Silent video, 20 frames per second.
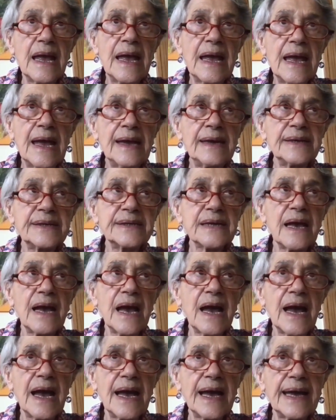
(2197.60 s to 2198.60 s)
And
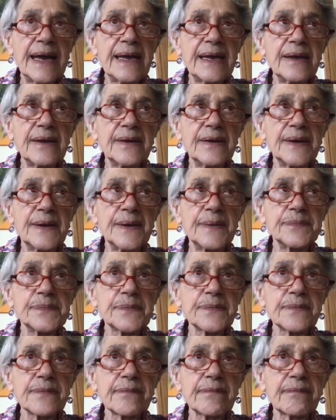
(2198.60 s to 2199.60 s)
I,
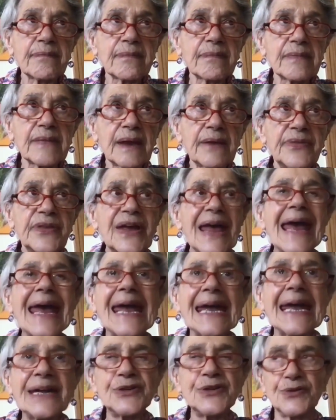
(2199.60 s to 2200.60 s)
the
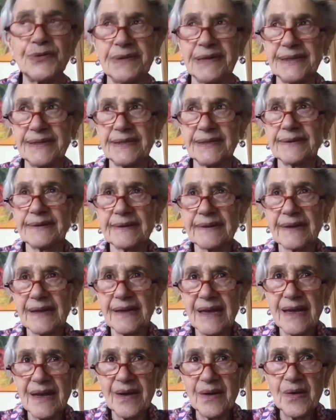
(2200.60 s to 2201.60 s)
hatred,
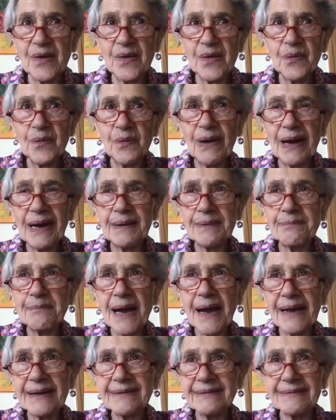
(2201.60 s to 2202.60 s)

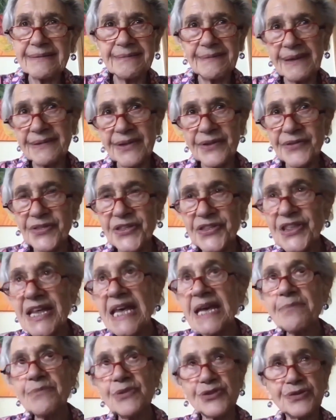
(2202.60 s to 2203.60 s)
the
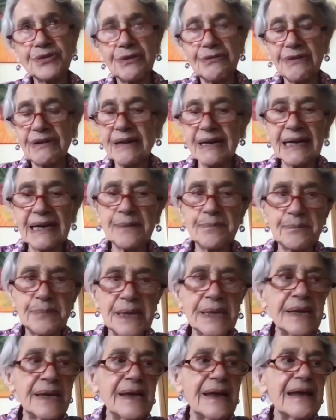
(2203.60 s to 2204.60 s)
theme should really
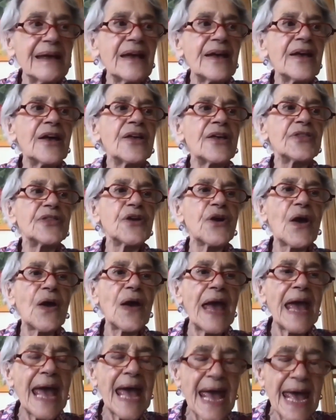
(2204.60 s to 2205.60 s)
be the
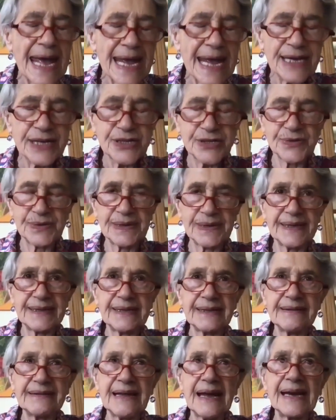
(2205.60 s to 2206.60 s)
hatred
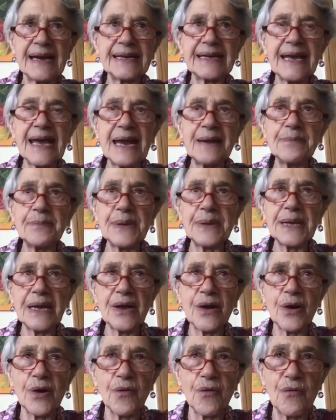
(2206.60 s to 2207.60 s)
that can be
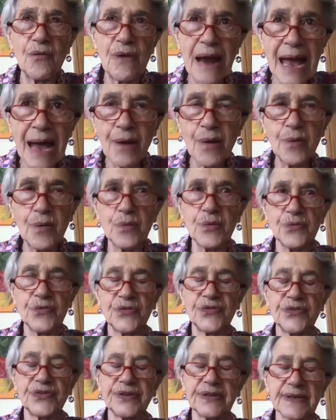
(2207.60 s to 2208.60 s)

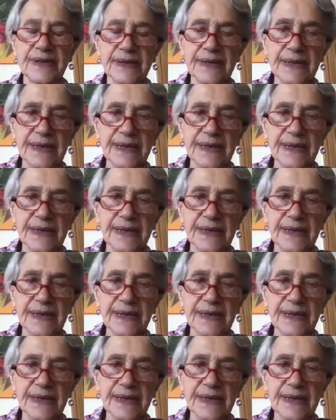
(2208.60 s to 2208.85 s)
aroused